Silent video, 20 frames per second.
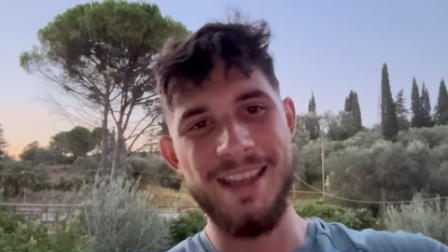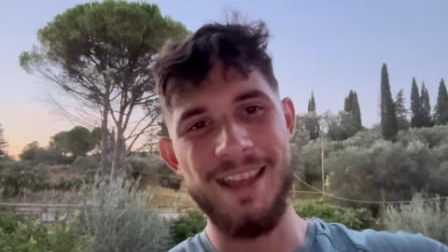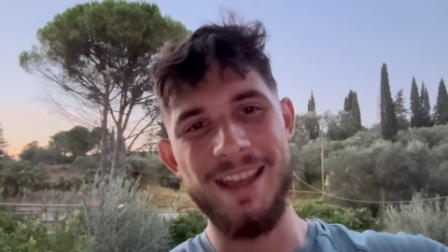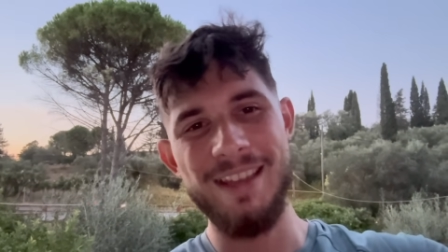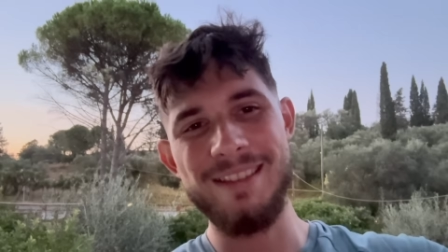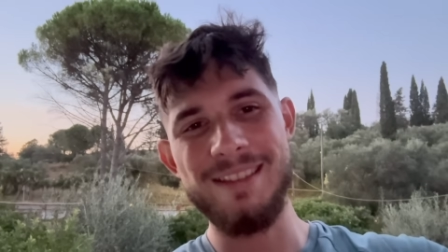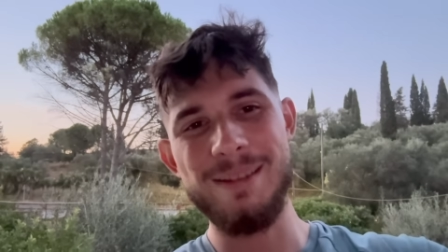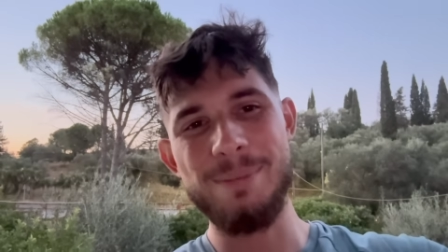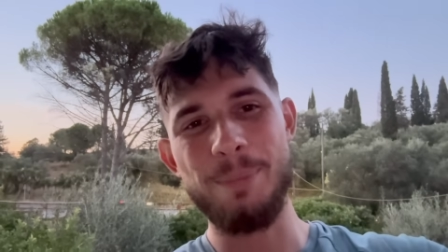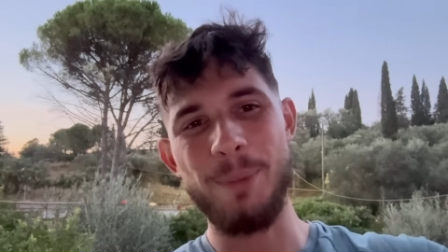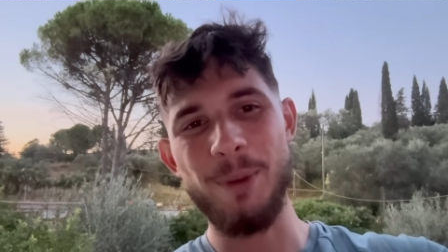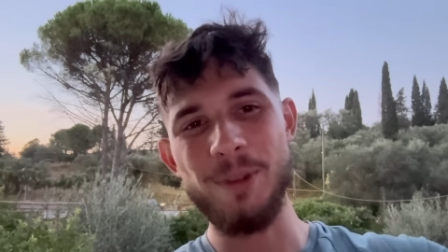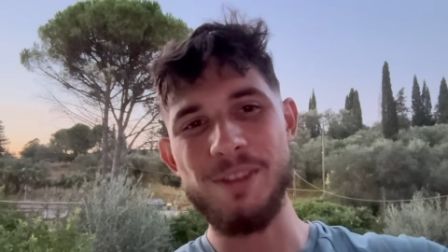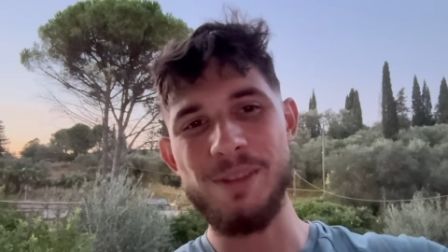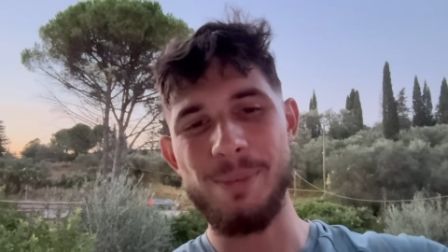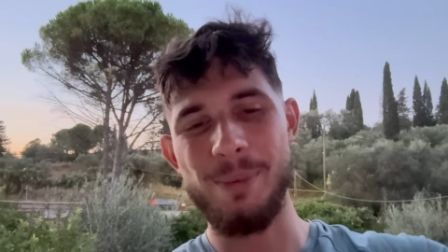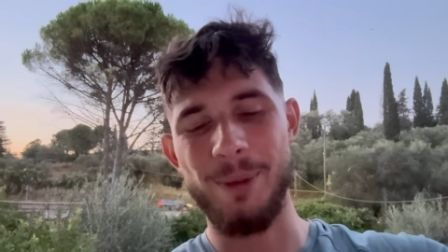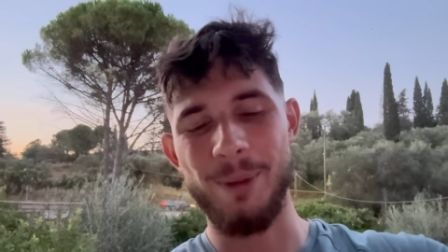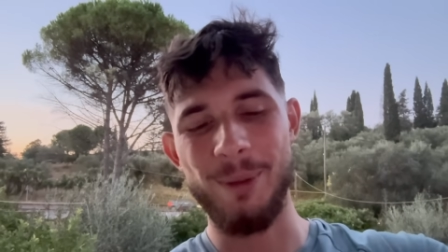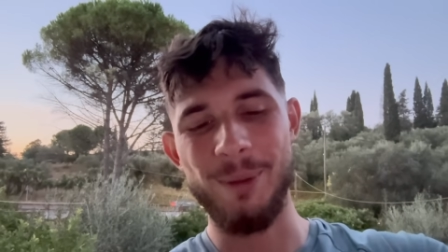Is it
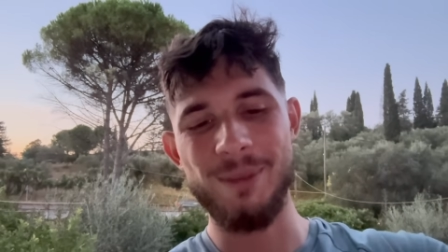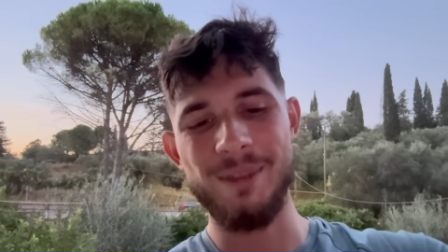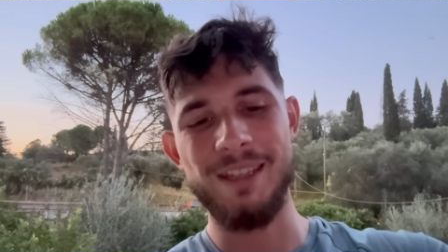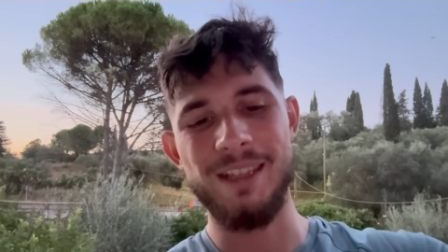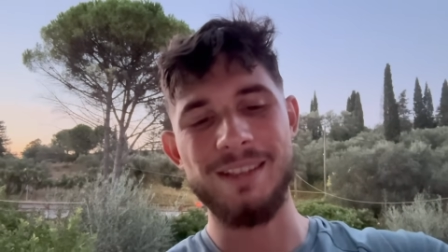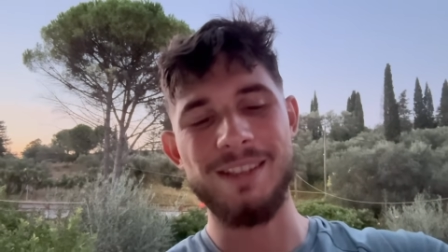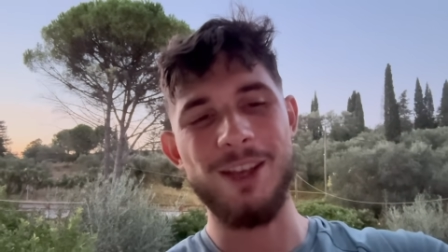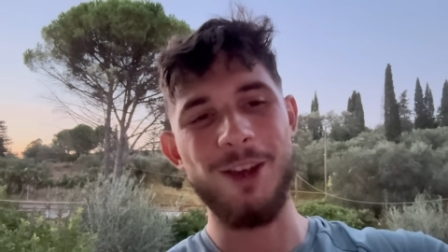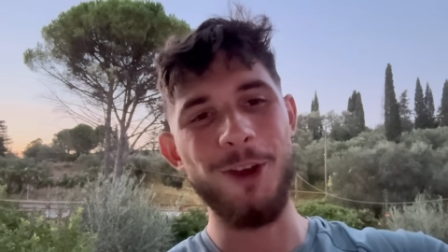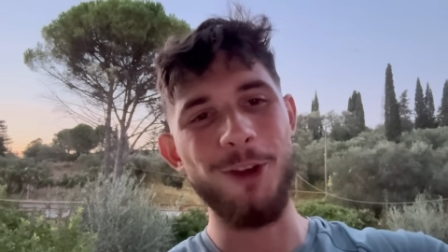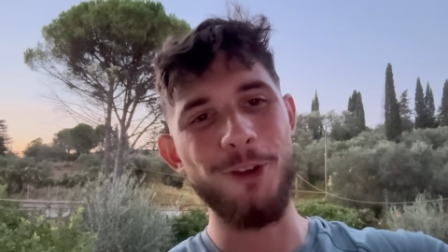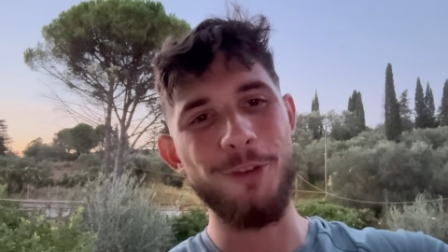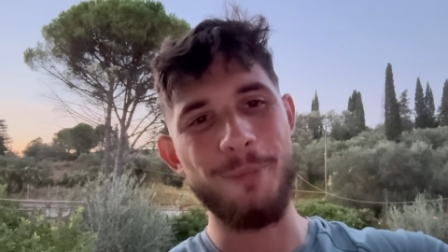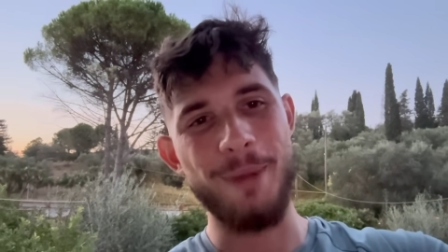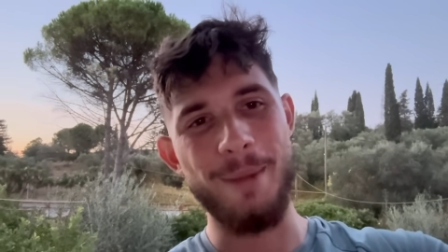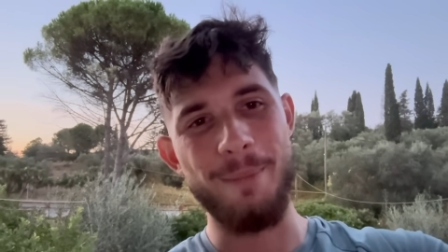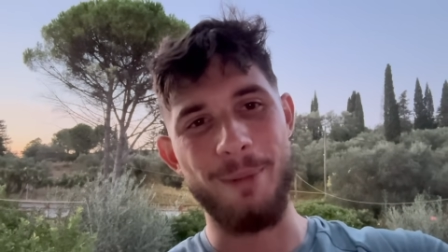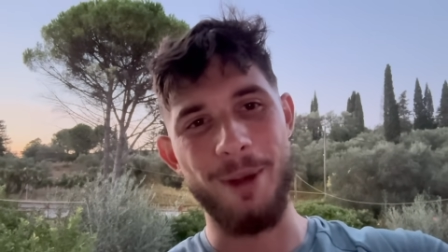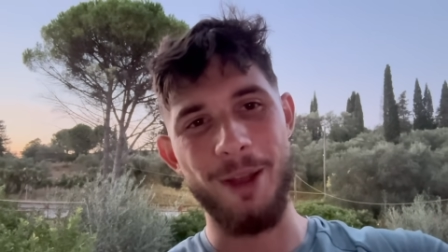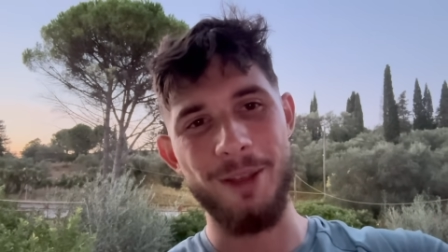possible that all of
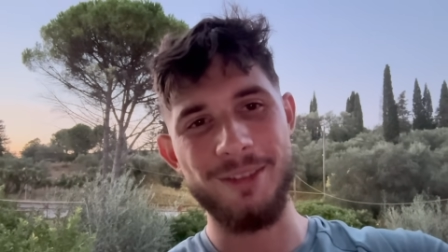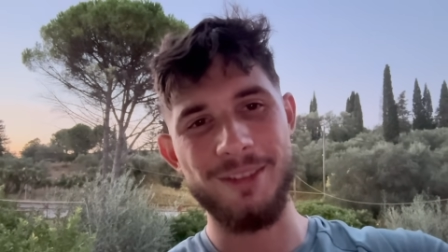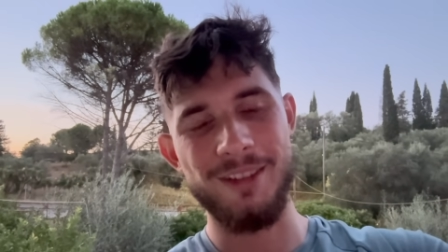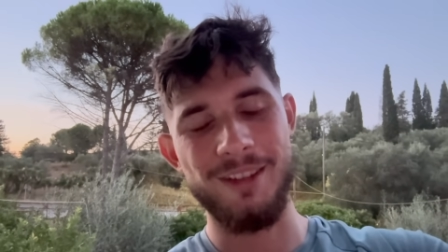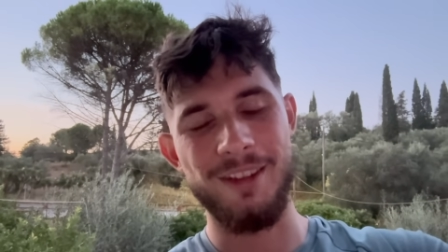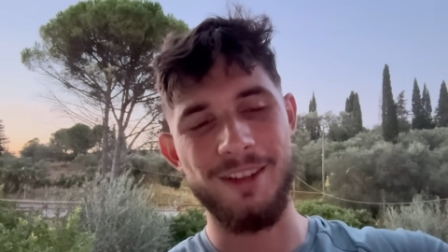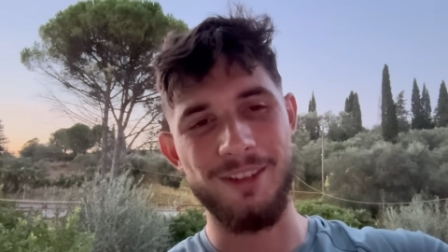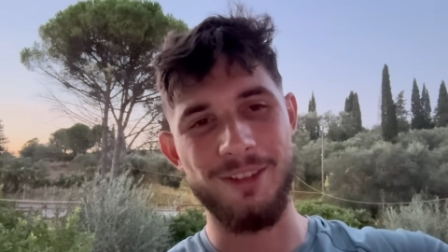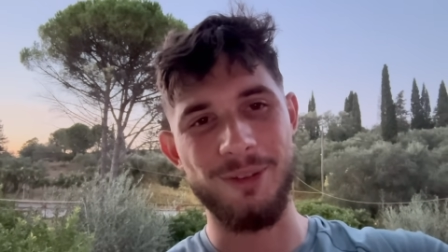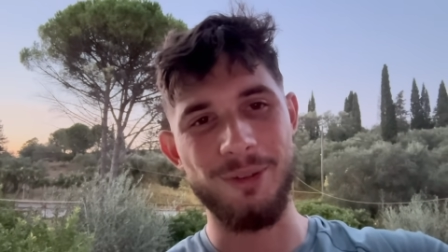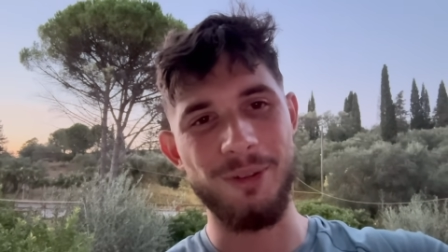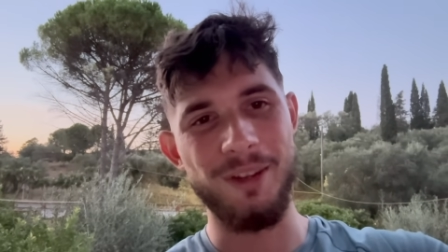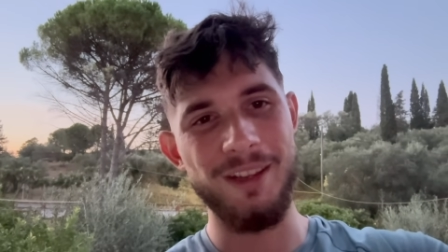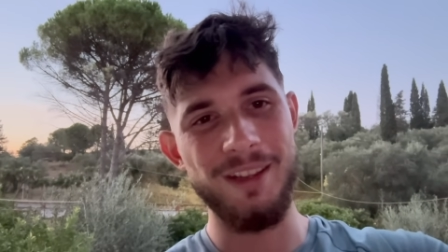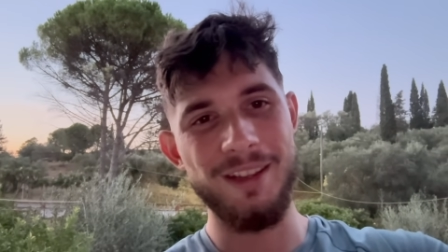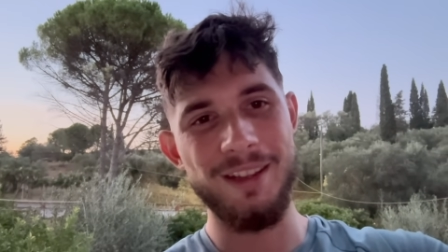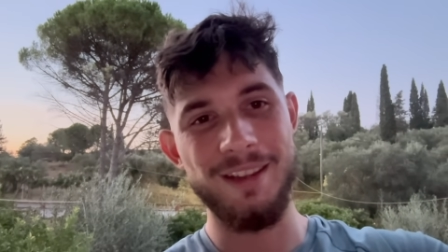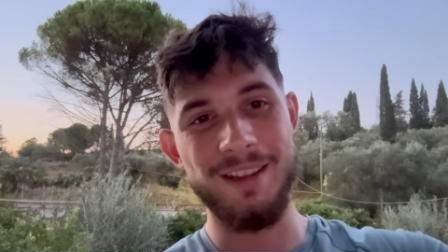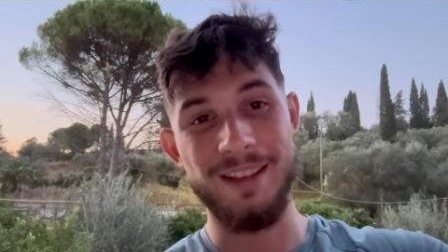my browsing history